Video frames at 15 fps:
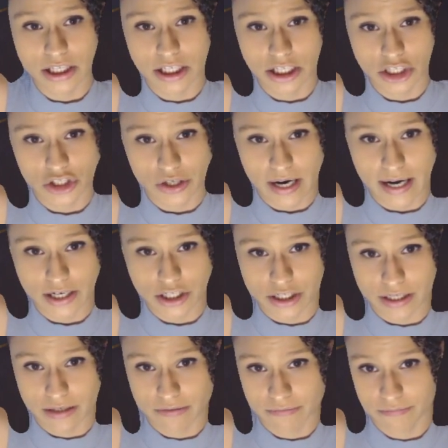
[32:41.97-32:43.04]

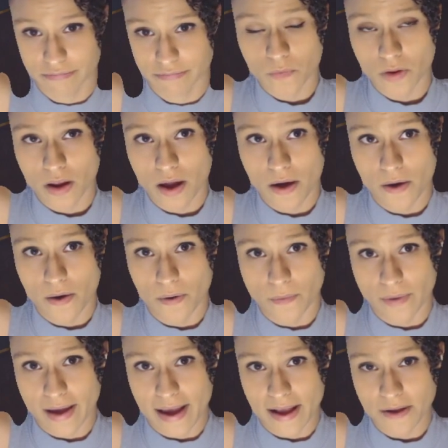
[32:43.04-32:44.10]
distraction.
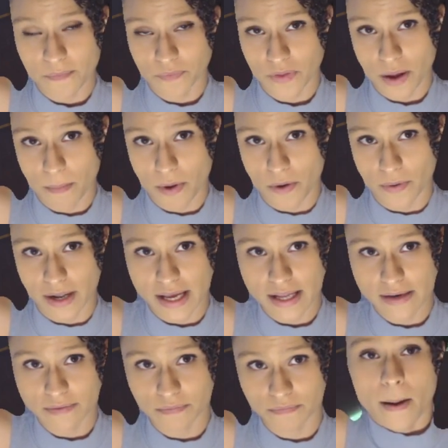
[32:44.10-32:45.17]
Okay, opponent.